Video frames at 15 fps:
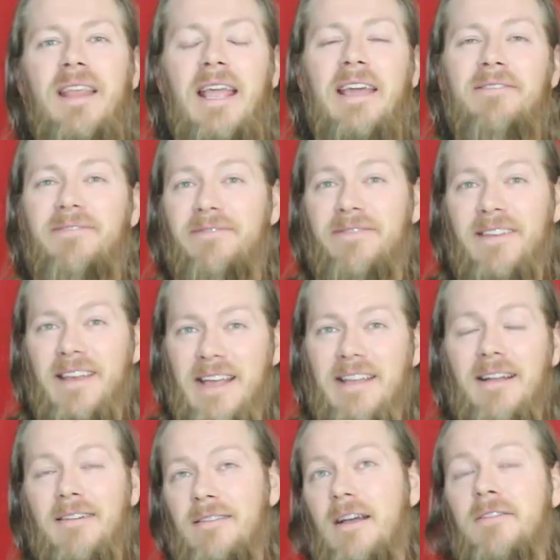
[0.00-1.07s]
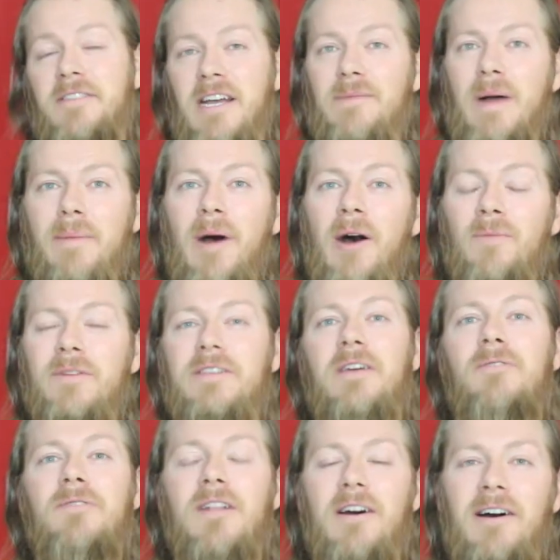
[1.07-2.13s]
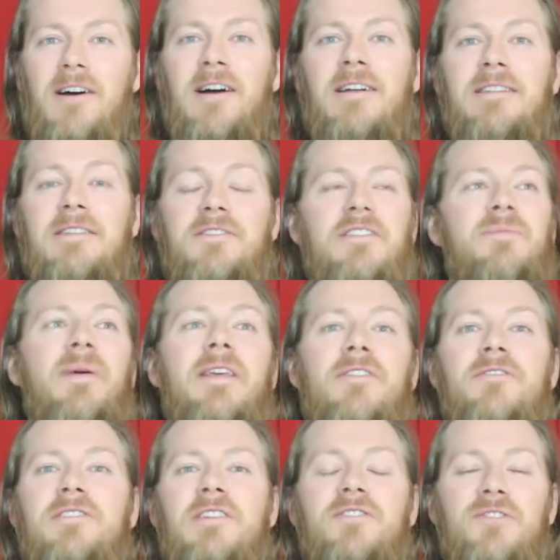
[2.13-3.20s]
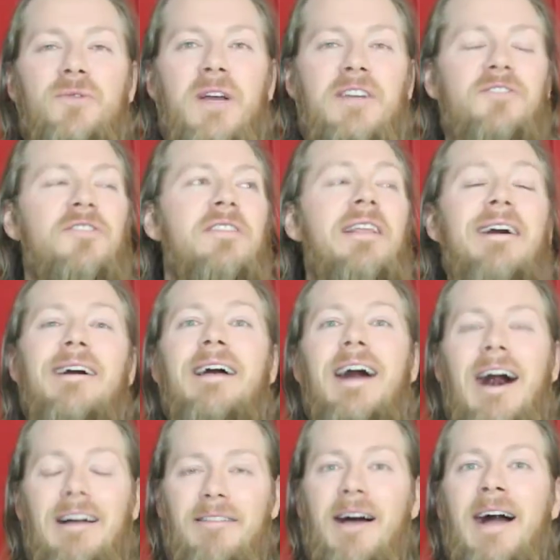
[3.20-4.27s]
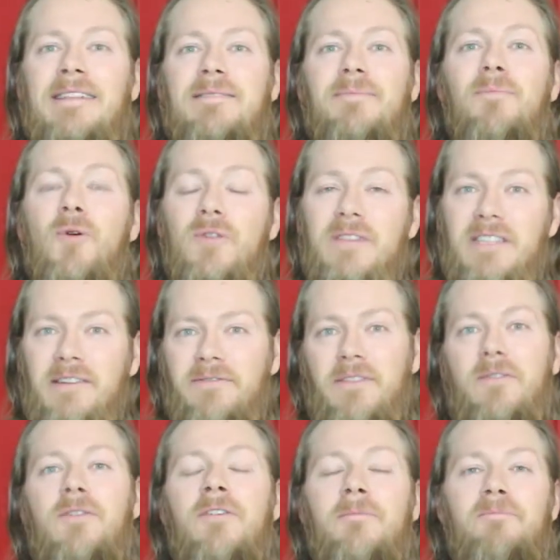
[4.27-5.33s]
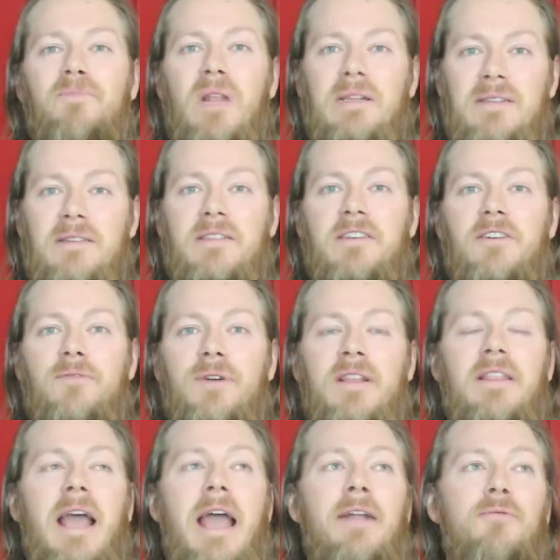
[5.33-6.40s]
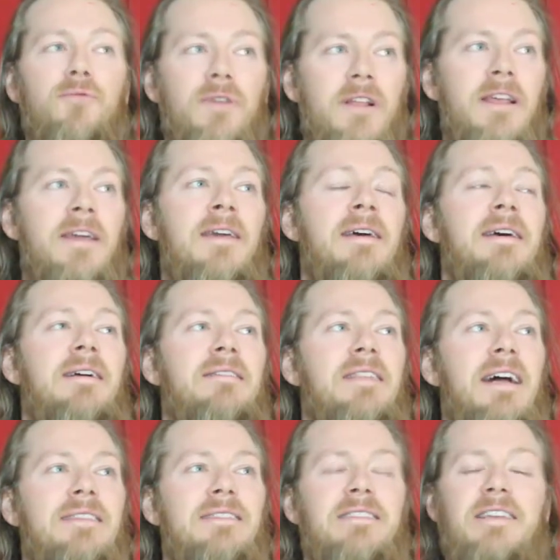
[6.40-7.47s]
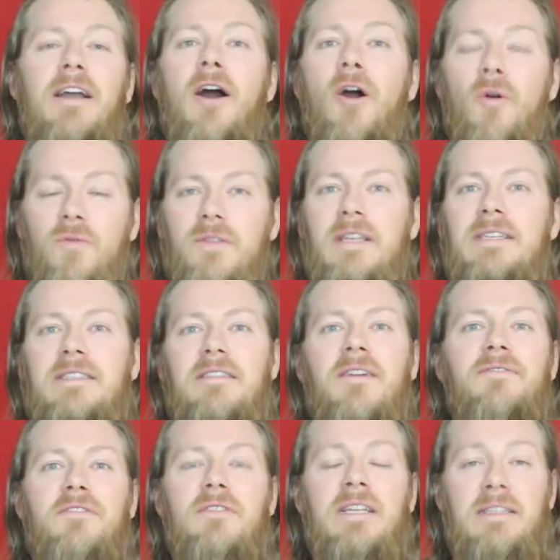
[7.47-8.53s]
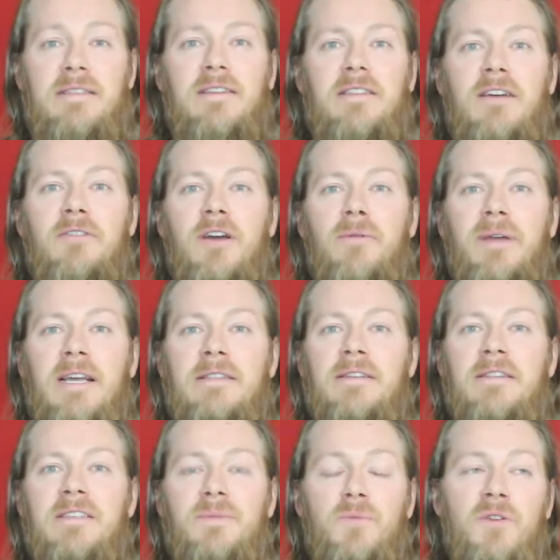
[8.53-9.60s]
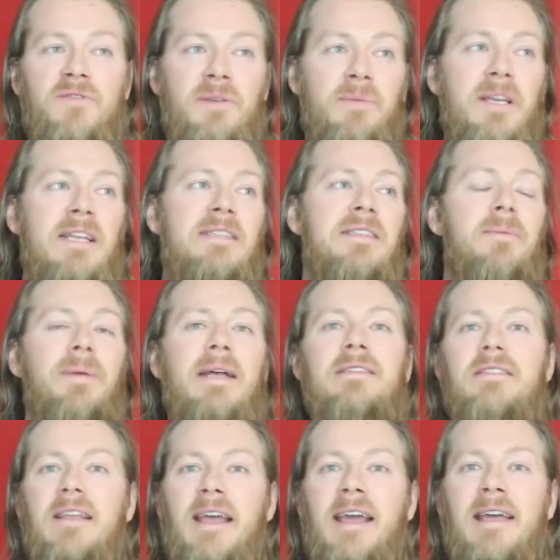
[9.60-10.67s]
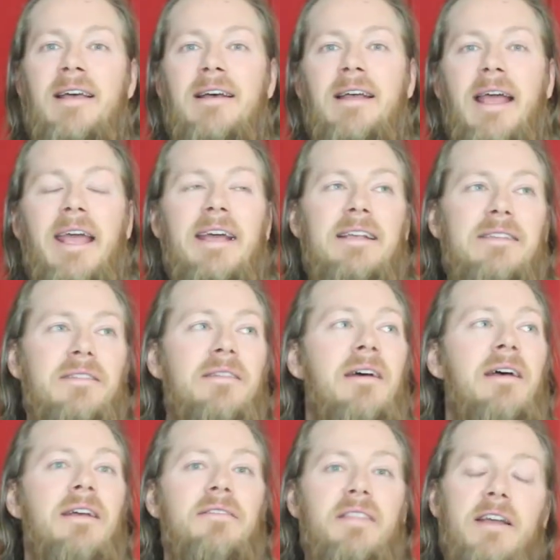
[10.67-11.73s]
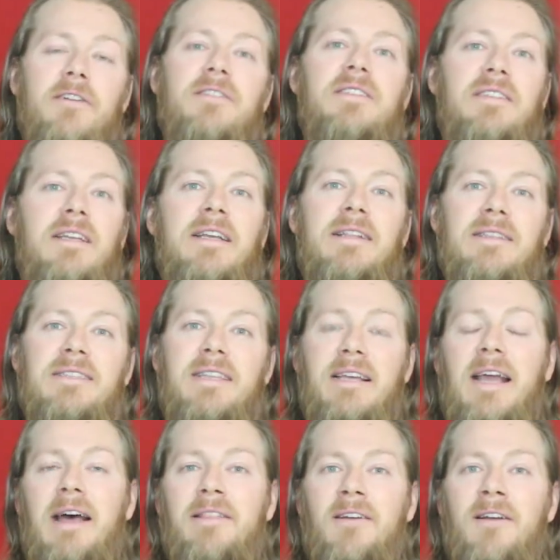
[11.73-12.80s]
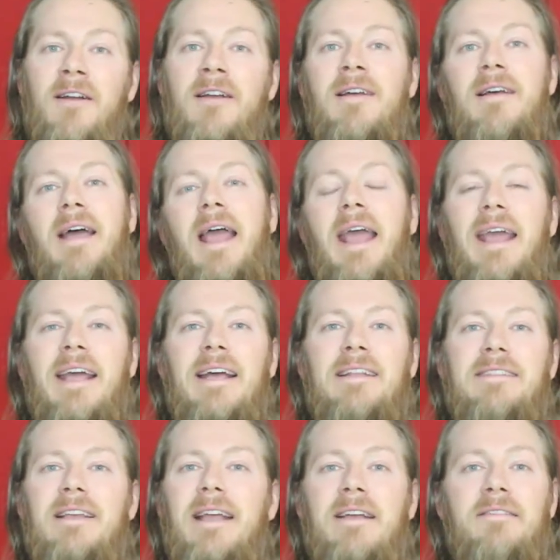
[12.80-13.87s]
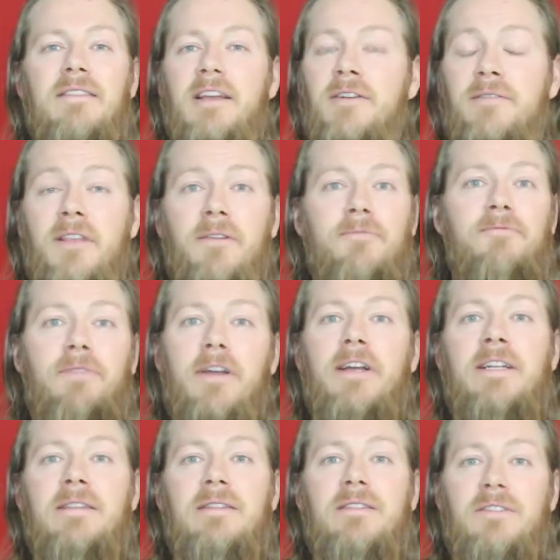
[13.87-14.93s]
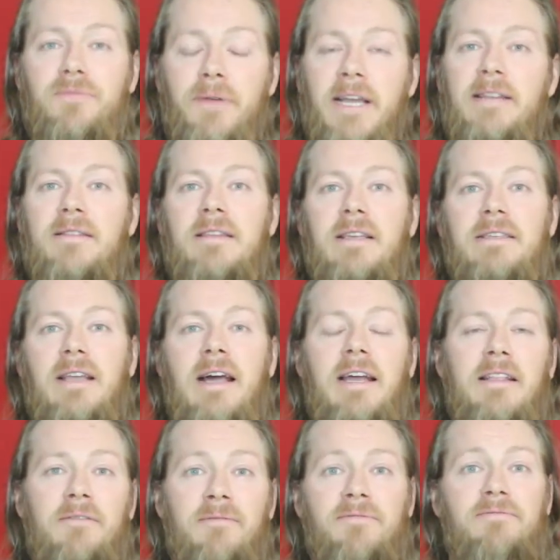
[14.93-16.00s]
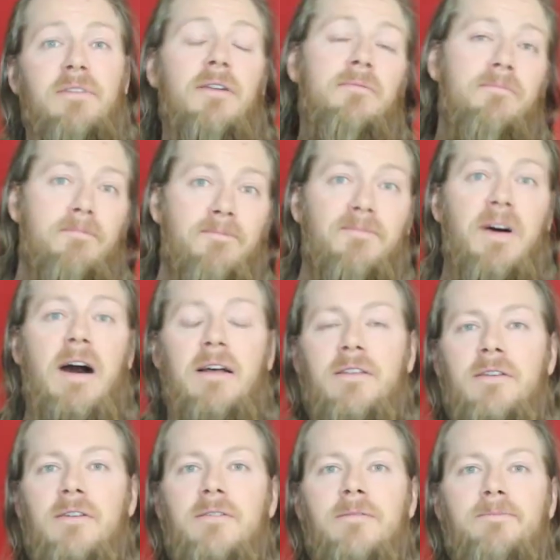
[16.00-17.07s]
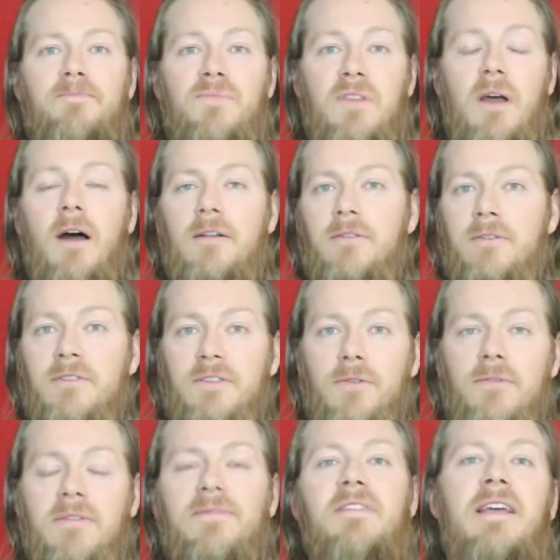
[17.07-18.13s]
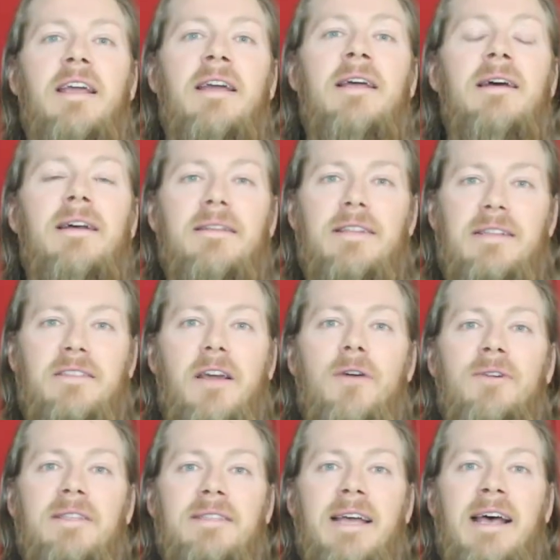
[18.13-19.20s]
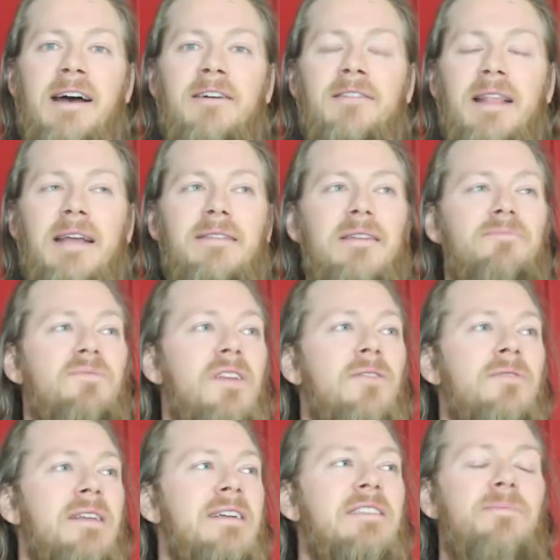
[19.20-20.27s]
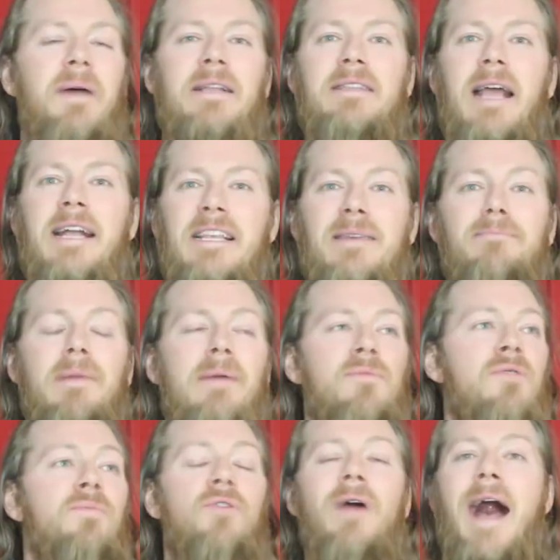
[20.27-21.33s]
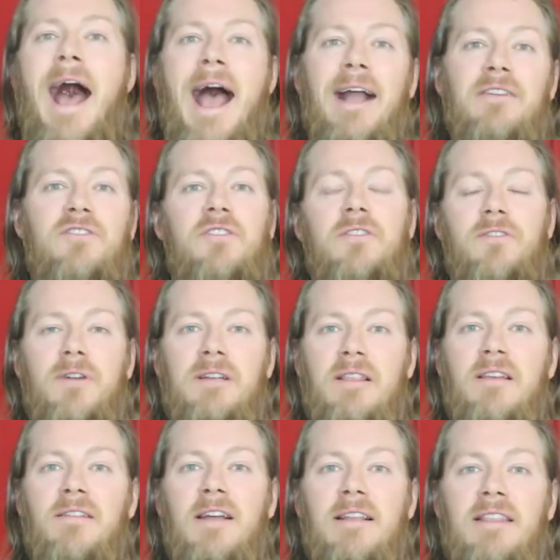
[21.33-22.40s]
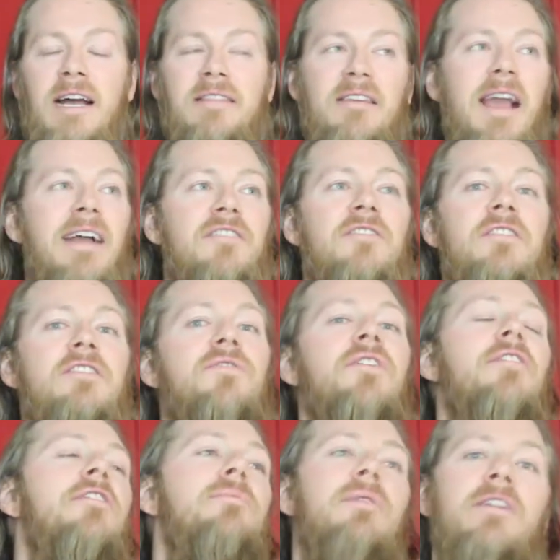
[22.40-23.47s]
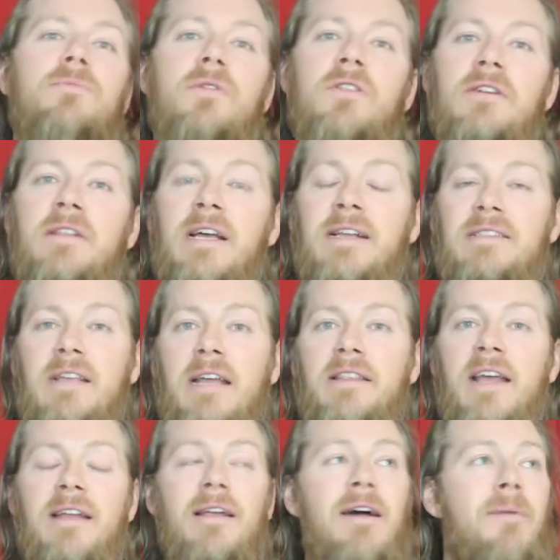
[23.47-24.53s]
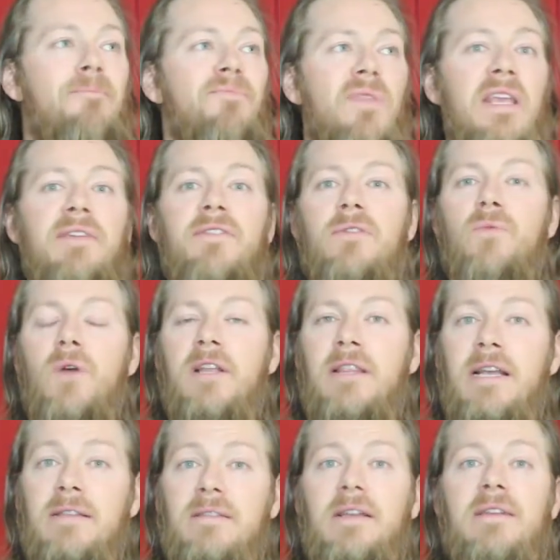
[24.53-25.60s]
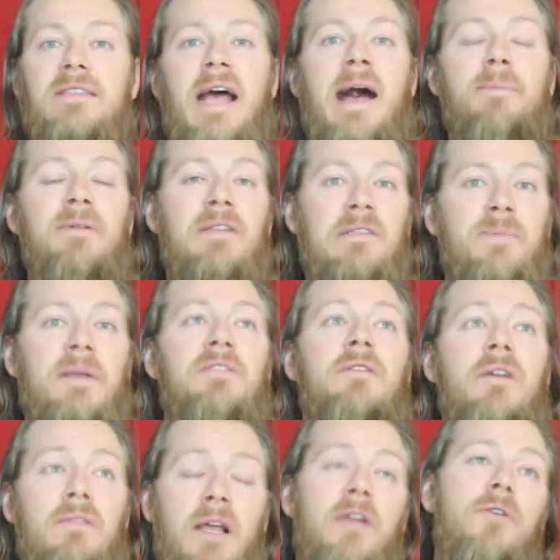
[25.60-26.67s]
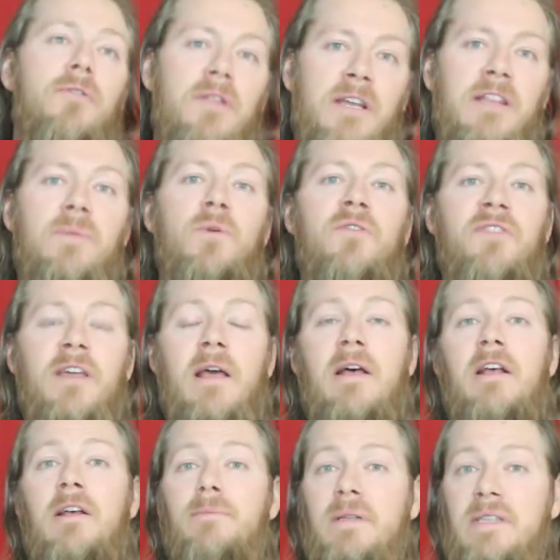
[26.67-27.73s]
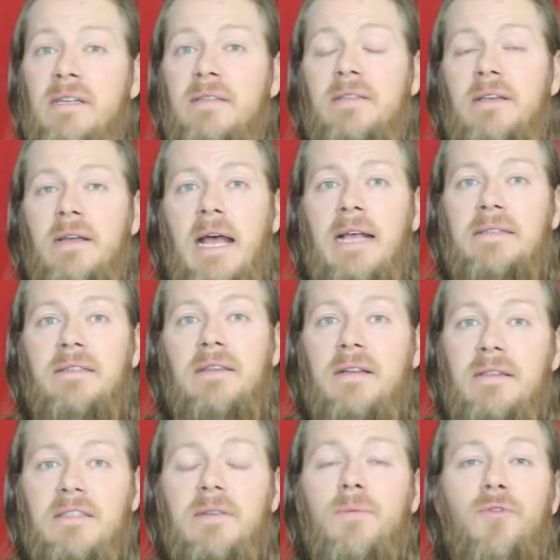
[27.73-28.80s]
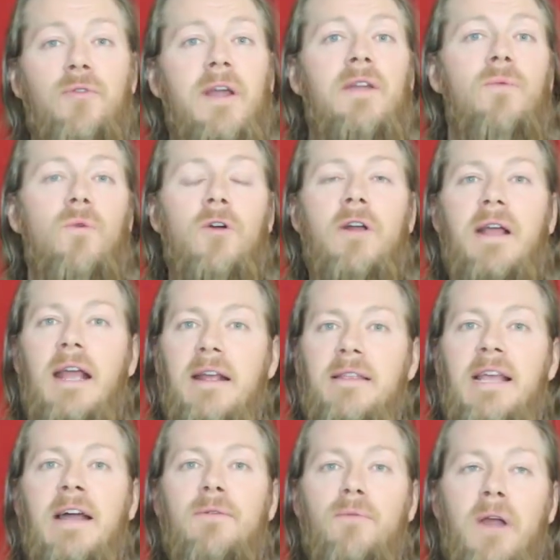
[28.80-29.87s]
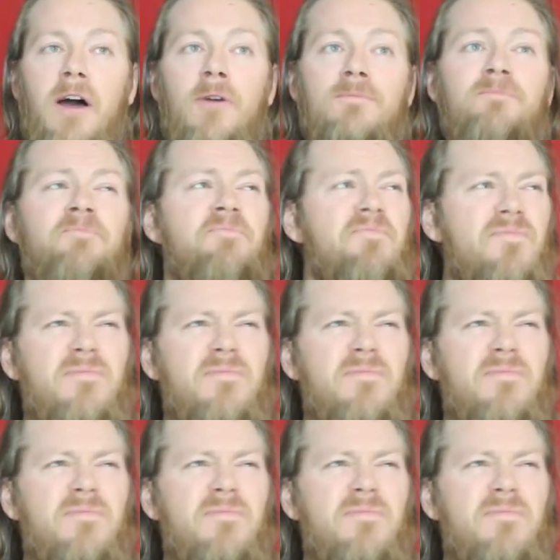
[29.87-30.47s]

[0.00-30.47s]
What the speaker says: if I'll tell my mom what's going on and just make your situation a lot more difficult to deal with. And really, that's the only stuff you need to know going into this movie, because the best thing is their scenes together, and they're very sweet, this kind of father-daughter sort of thing that's going down. And don't expect any memorable action or anything like that. The action is very minimal in this, and yet even when it does happen, especially like early in the movie, Bautista has done some great work in that realm.